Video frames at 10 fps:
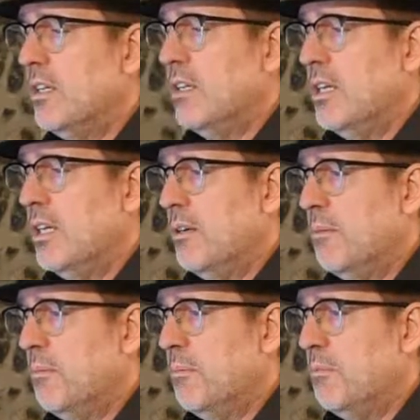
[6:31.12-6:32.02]

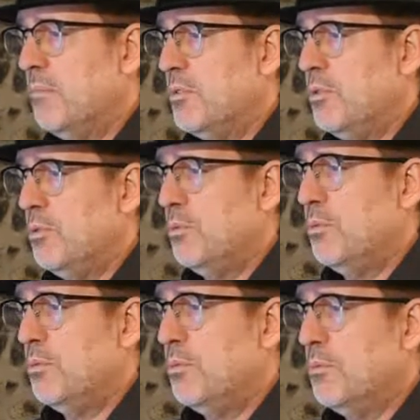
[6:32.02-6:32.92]

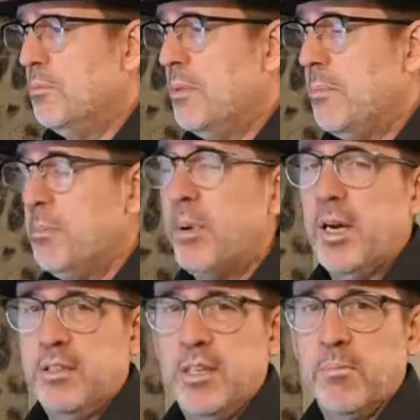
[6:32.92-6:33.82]
to maybe
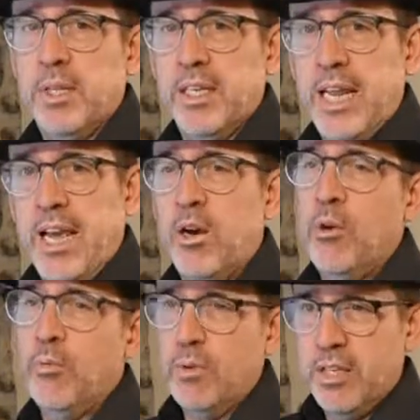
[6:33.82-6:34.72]
buy something
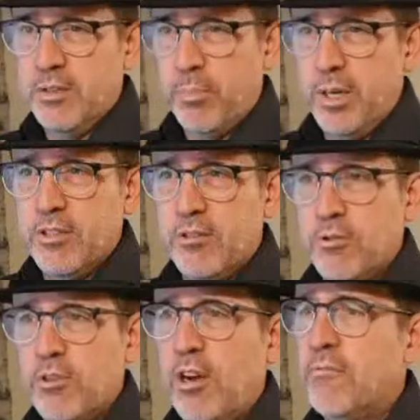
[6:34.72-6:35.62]
now as the prices are
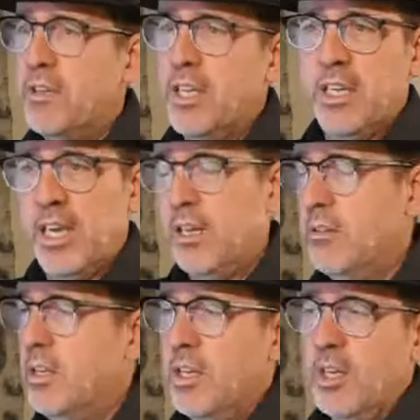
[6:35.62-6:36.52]
softening,
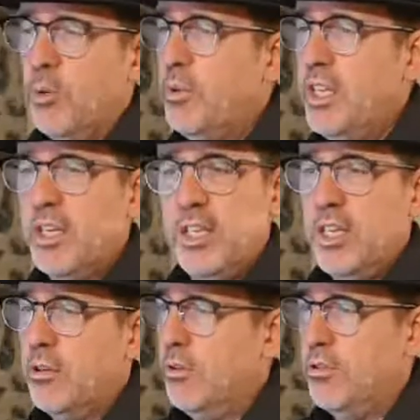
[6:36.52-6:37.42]
and within a
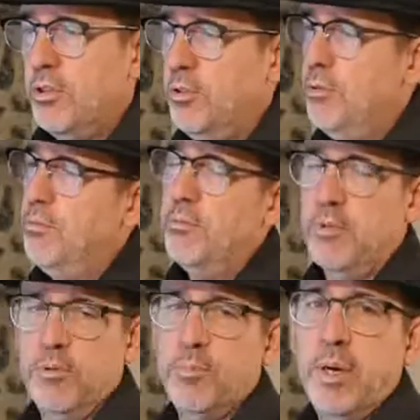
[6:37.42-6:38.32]
year or two,
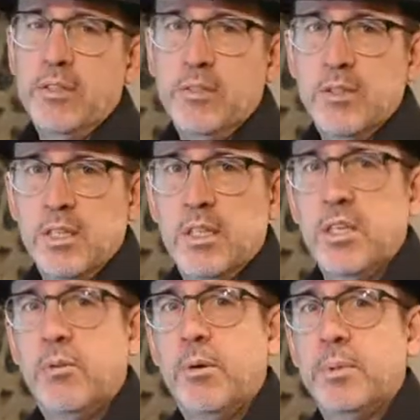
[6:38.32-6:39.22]
those prices are going to
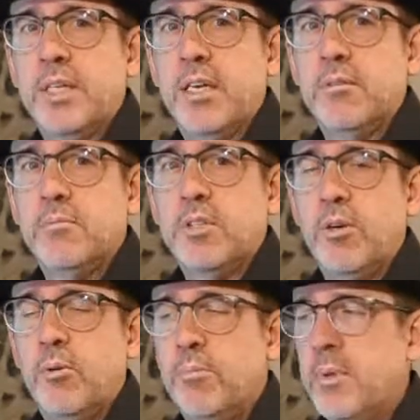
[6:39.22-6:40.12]
go up again.
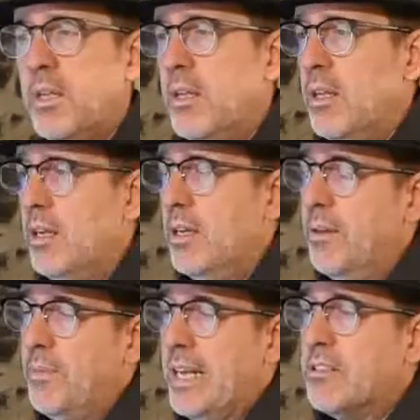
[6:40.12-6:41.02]
So
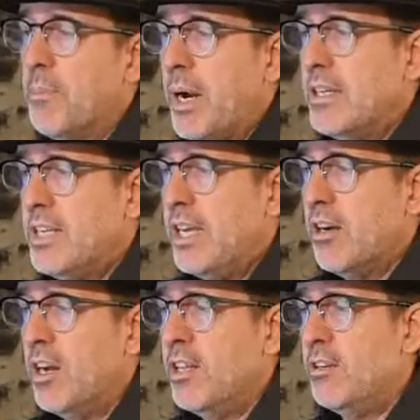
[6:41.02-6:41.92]
that's my take
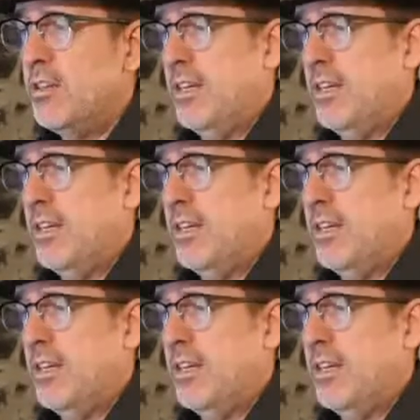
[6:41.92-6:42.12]
on it.